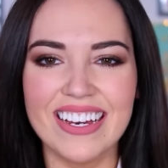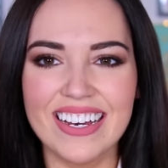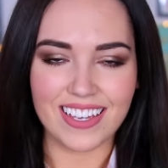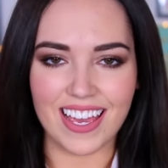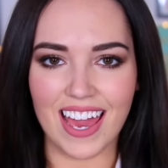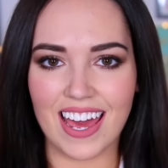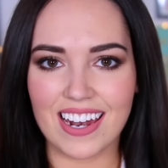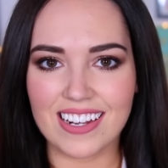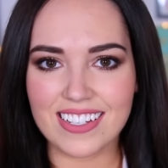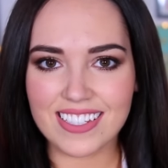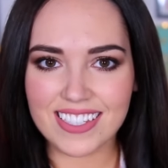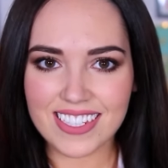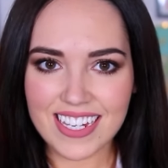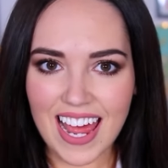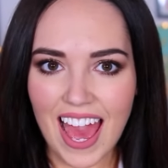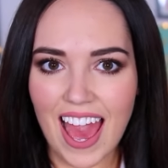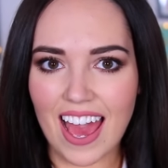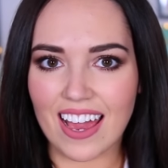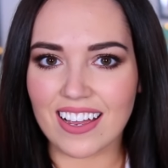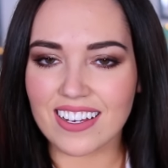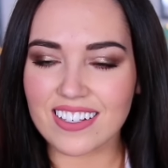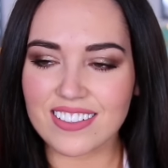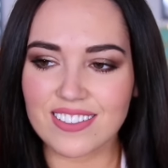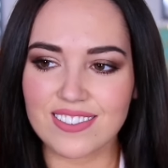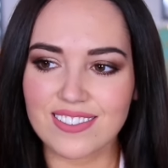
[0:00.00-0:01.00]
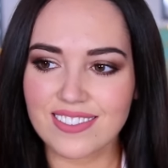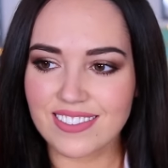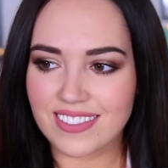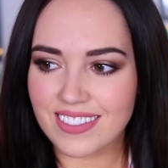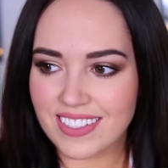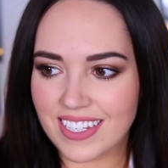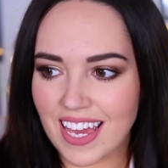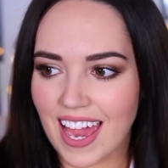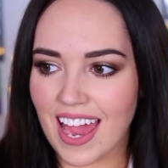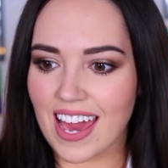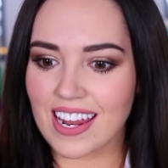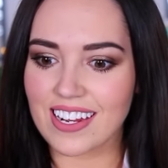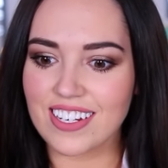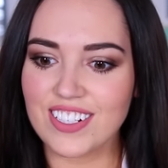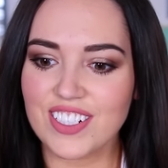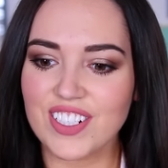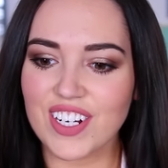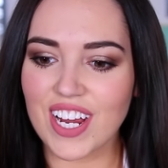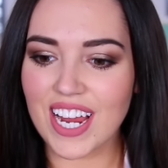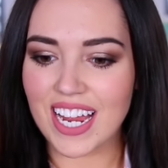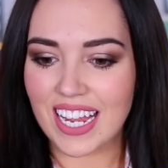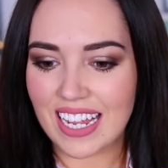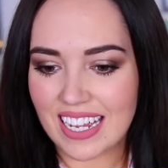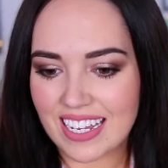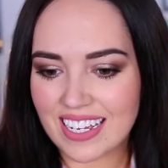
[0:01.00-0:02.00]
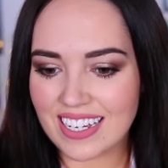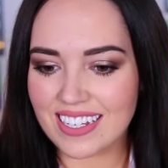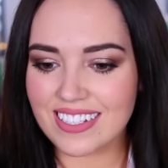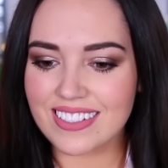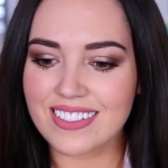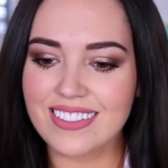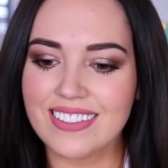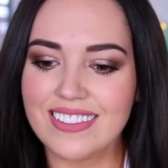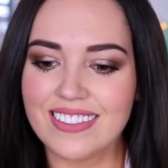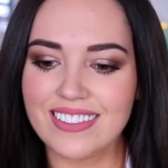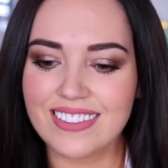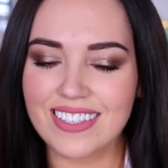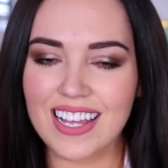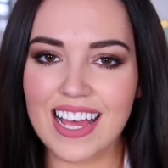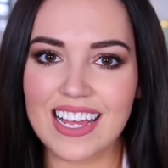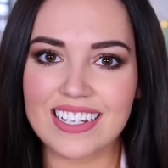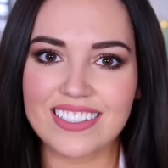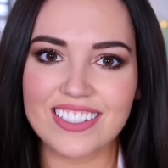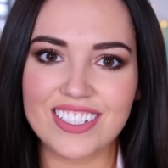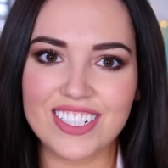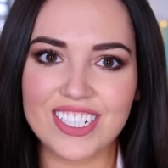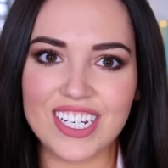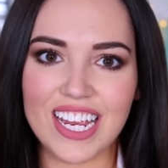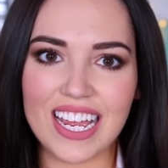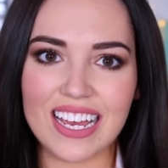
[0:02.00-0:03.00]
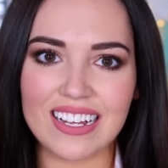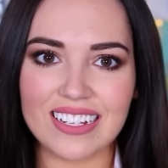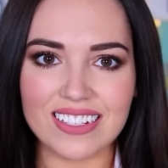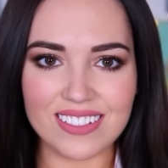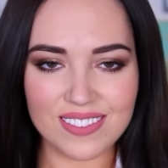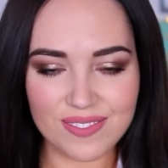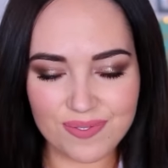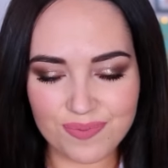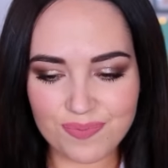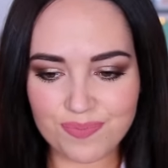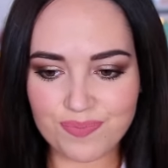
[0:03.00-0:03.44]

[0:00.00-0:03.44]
Get a snack, get a drink, let's chill.